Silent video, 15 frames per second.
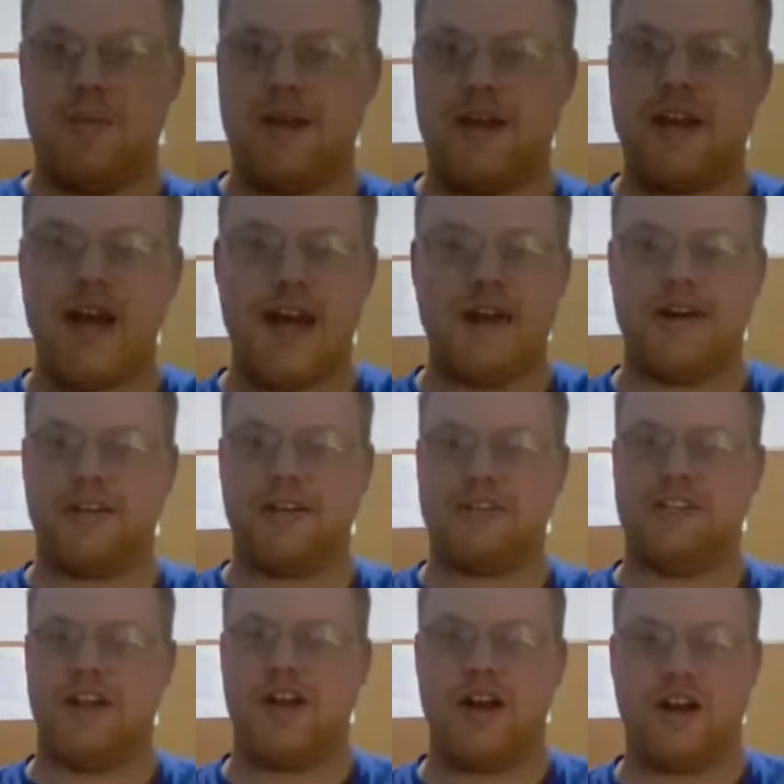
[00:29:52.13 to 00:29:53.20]
you got your
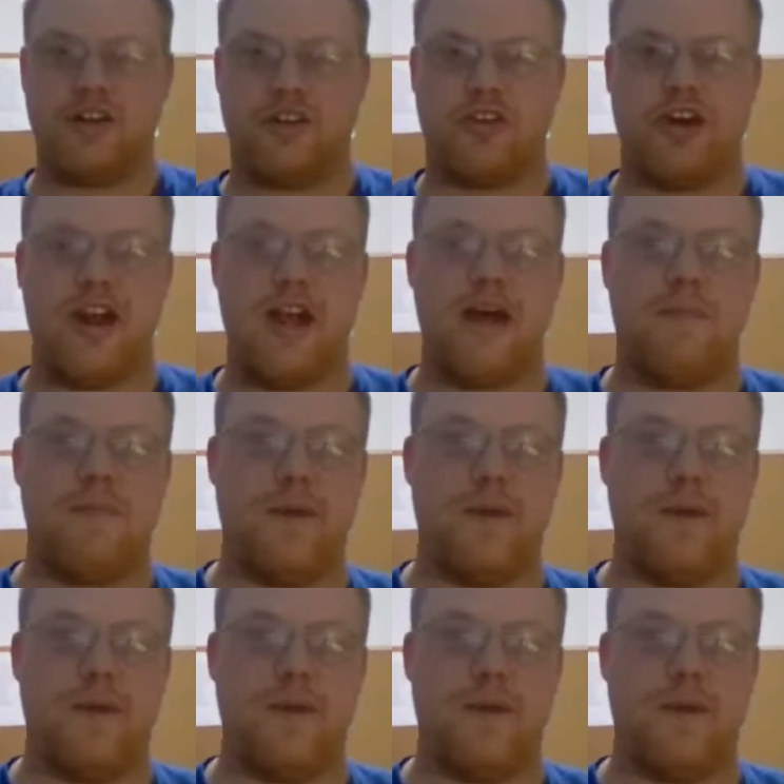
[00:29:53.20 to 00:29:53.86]
steering trim,